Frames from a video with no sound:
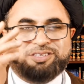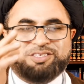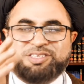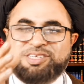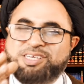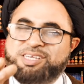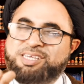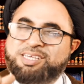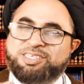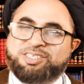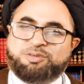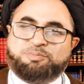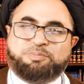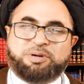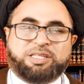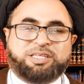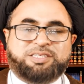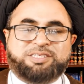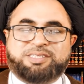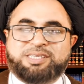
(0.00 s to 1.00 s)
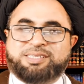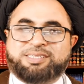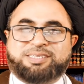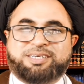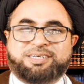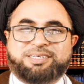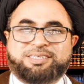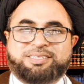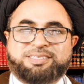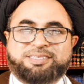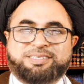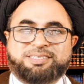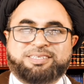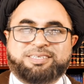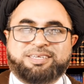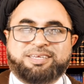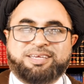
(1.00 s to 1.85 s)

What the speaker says: Just brothers and sisters,